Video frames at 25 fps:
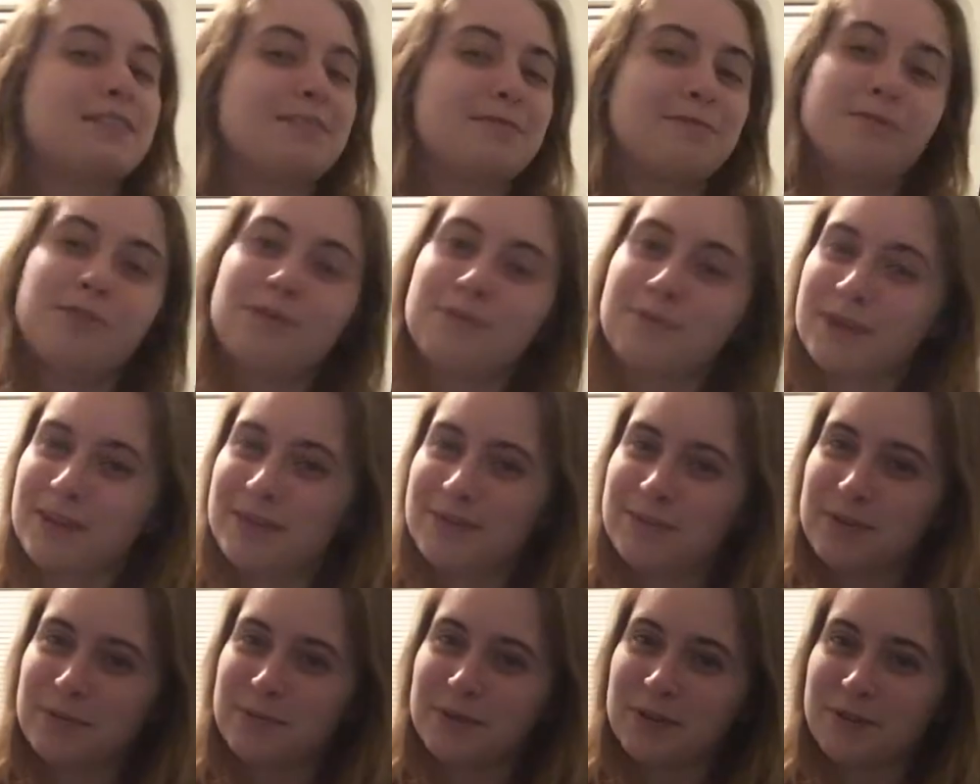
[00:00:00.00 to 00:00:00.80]
We'll wait
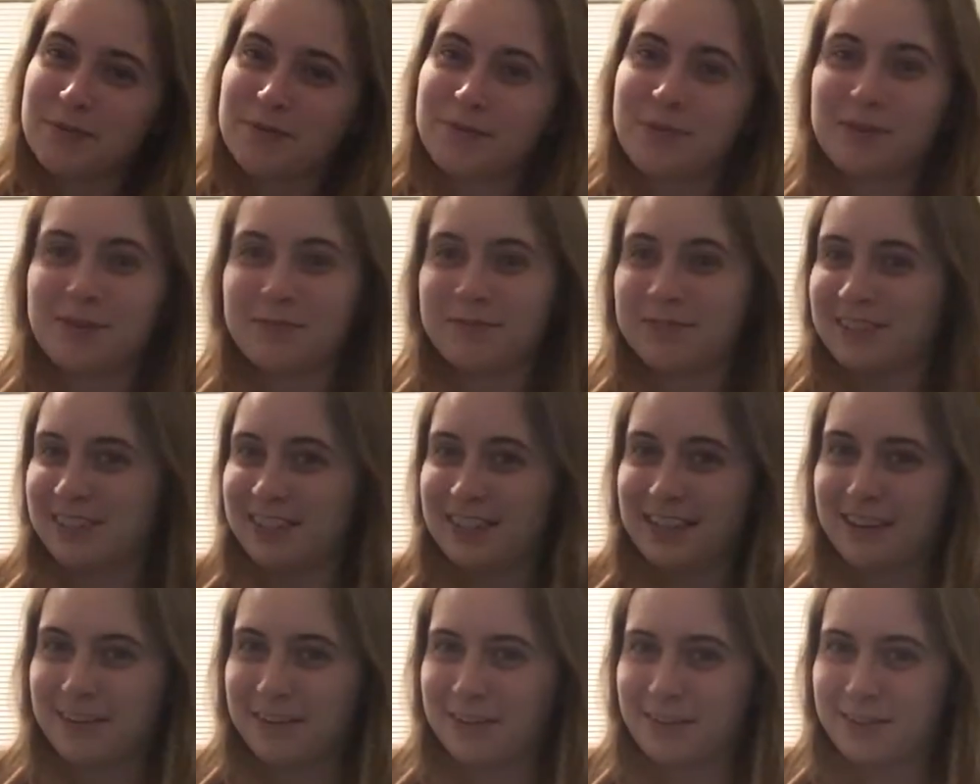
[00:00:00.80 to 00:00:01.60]
for book 4 and we'll
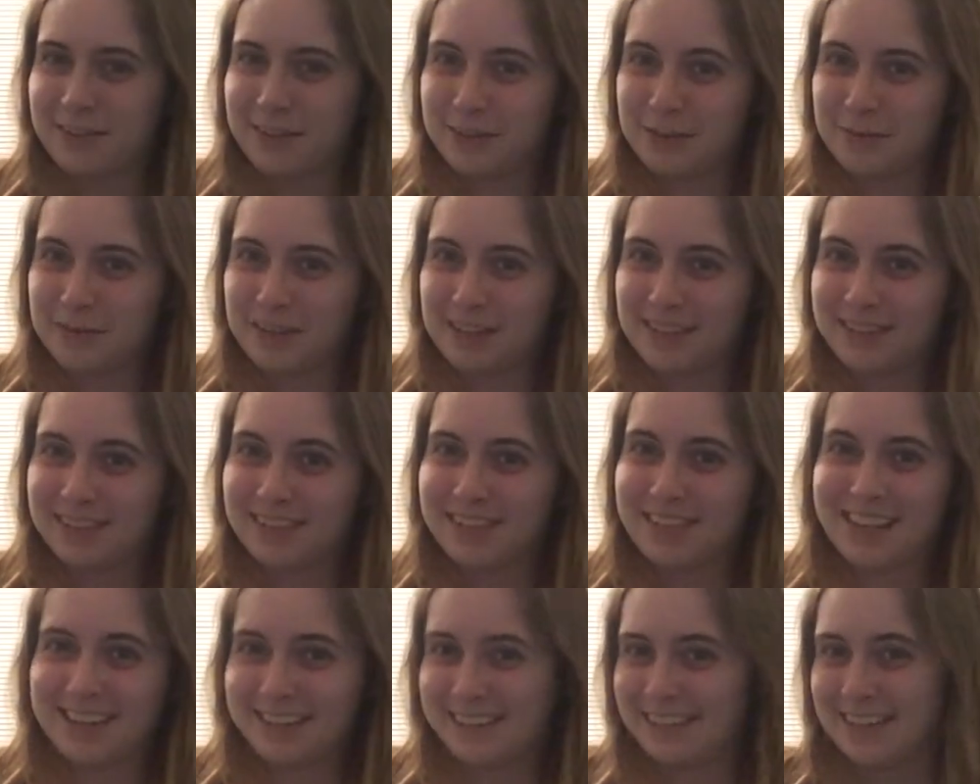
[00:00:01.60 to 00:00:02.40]
see how I feel about
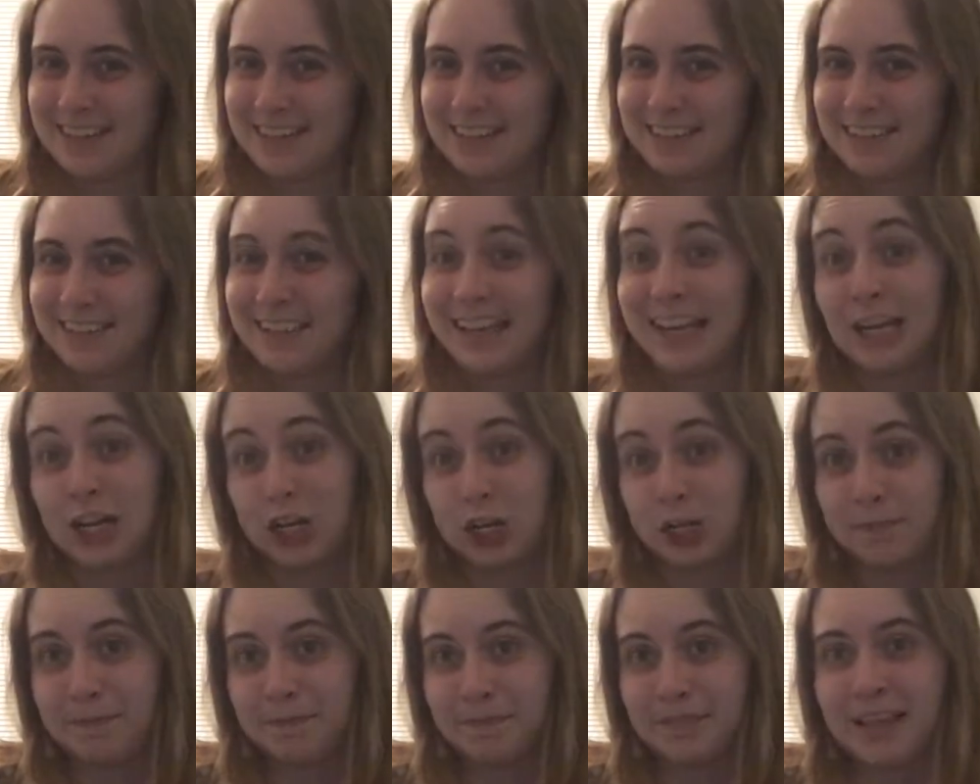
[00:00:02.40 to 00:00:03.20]
saying that
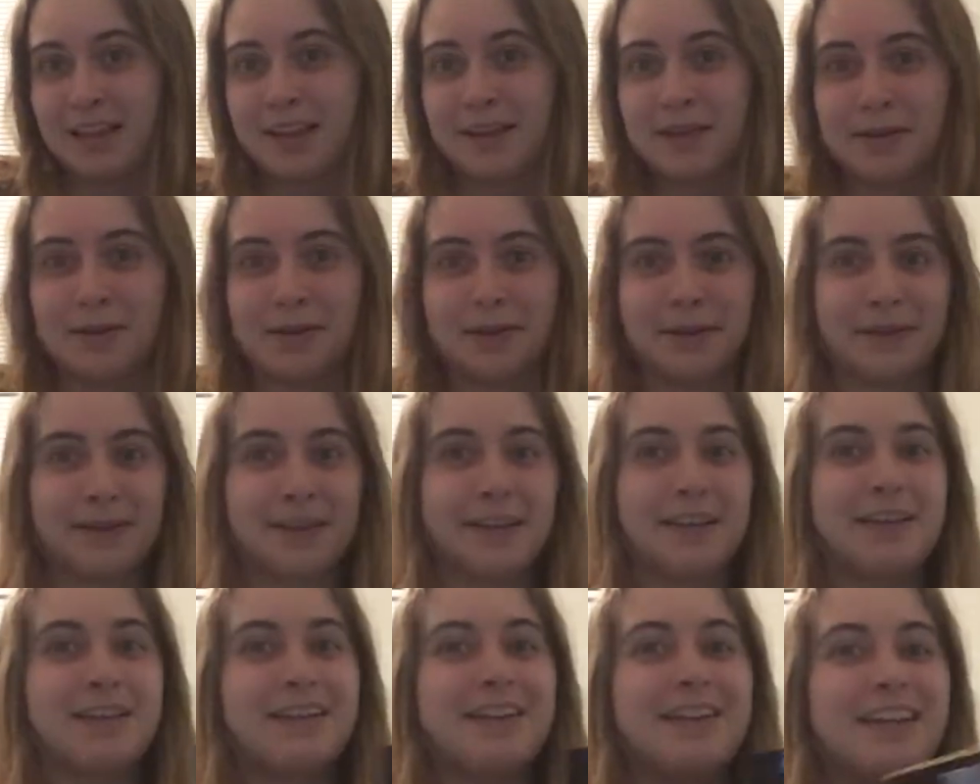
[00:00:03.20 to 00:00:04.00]
later.
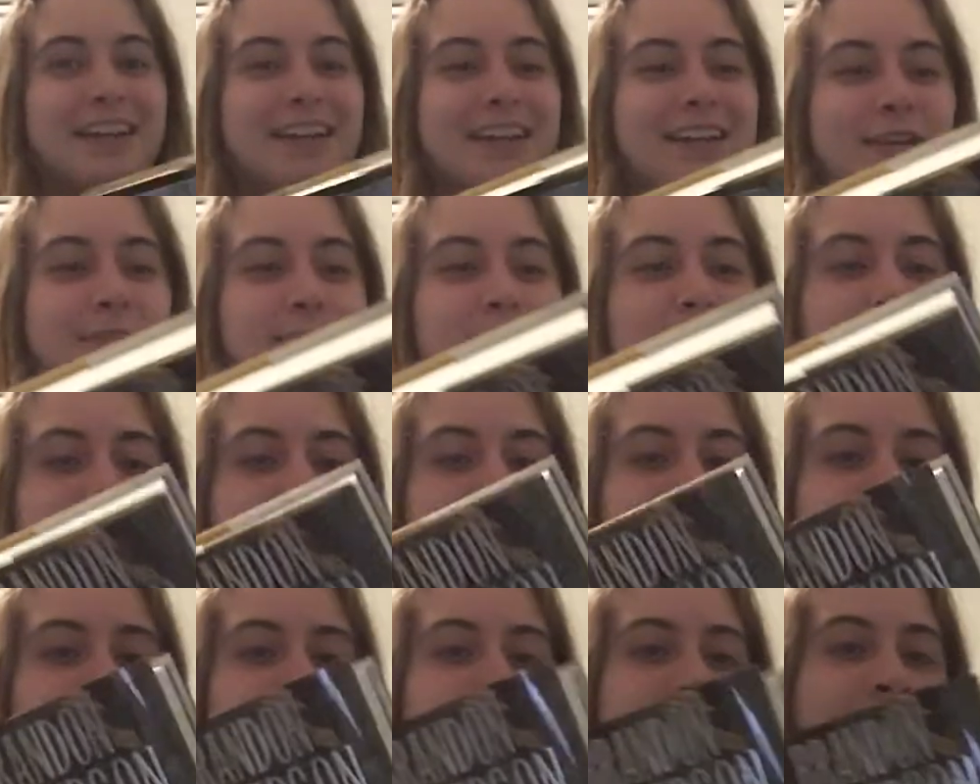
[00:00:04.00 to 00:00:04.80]
Anyway,
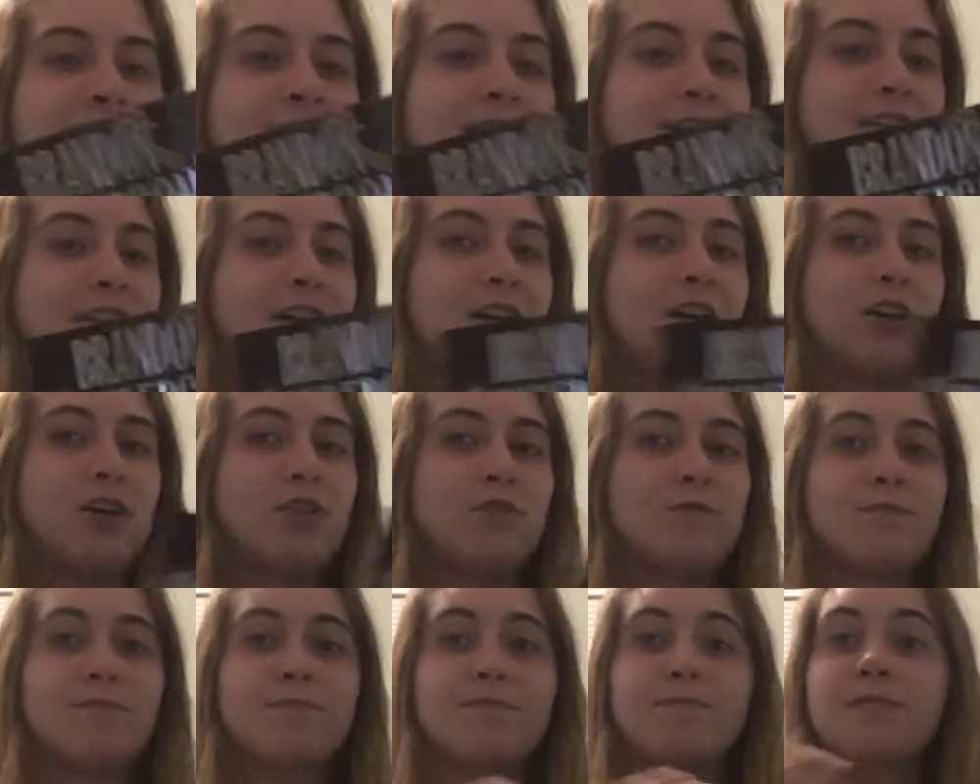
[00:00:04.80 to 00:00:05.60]

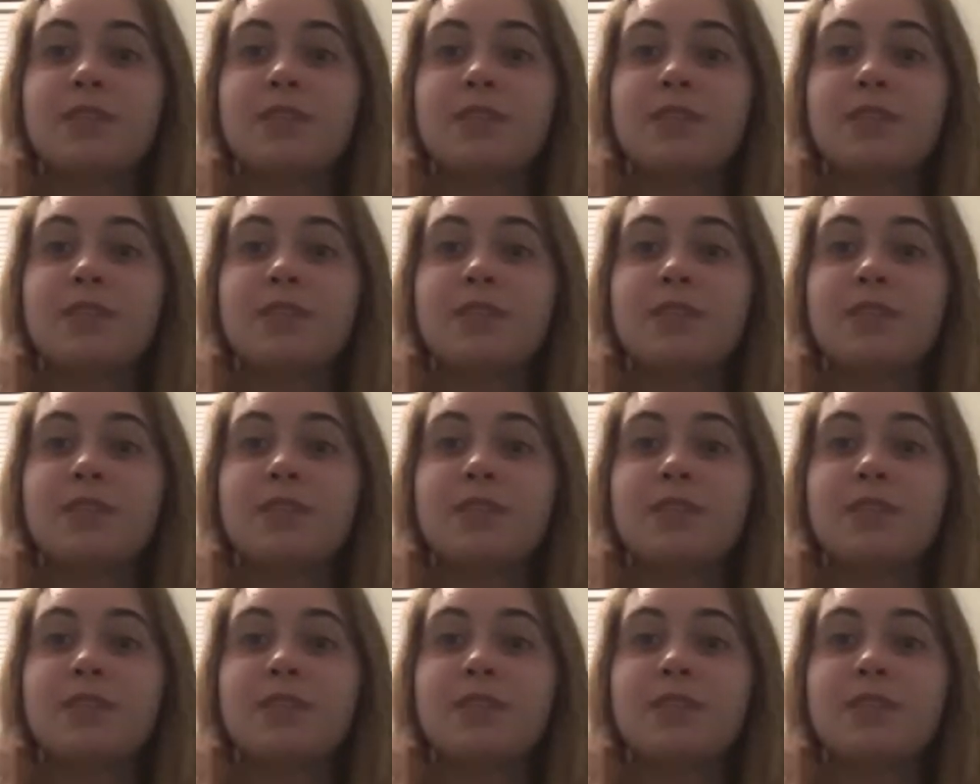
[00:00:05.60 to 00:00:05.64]
so,